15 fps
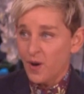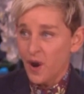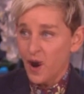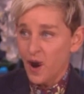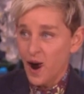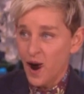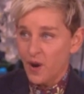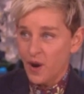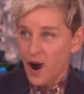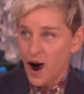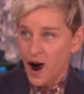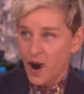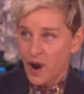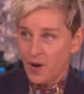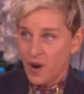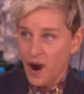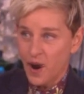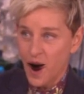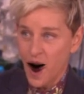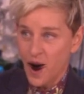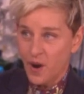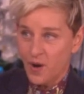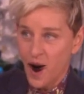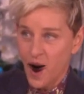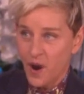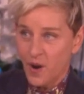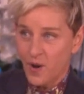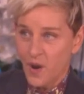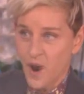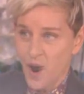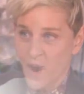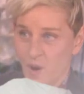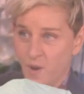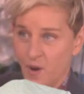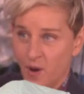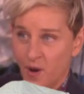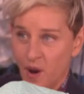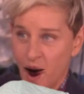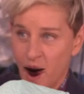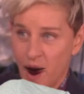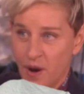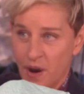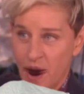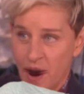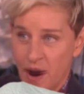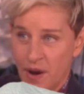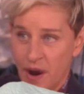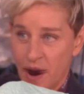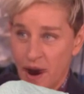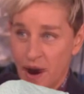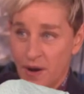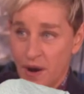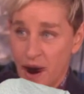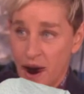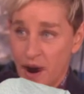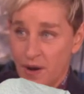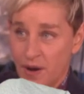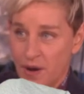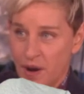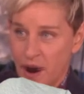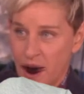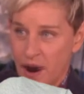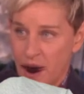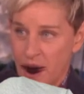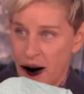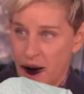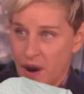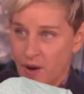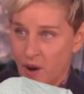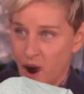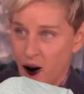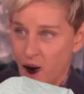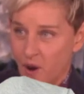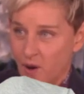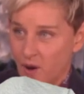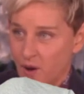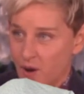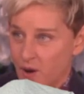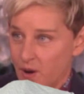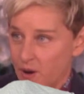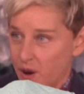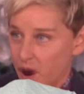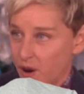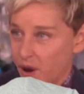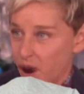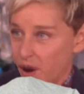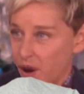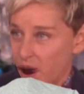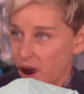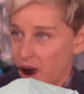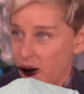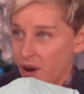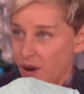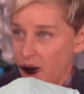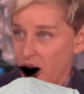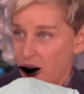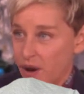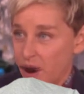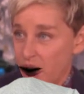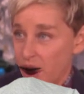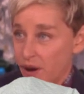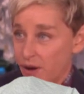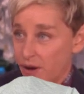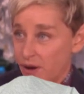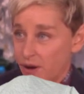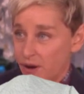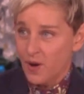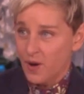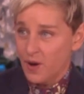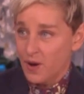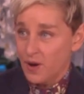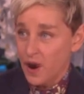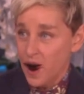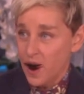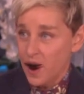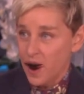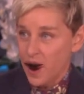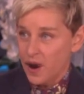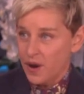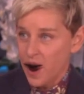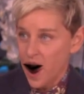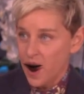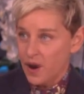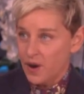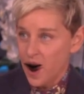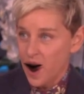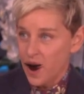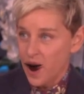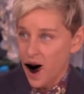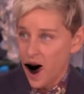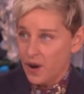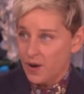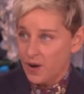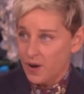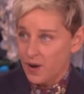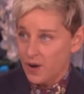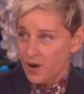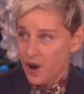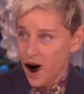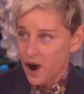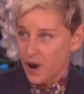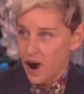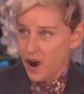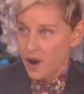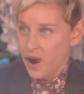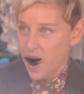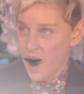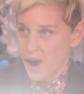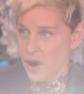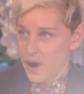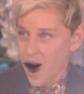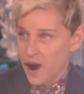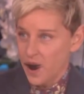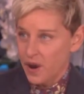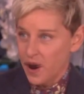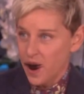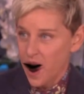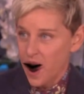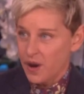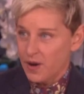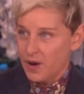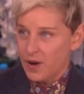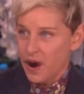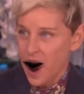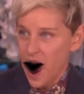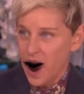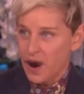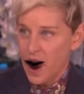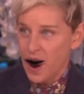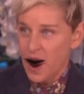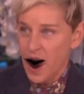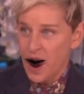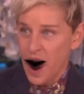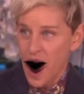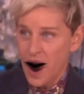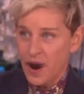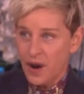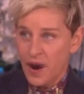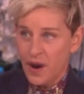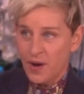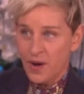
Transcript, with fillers: Wildlife Fund and get something in return, because we are selling these in the Ellen Shop and online. You can have a t-shirt, and also we're selling these adorable little gorillas.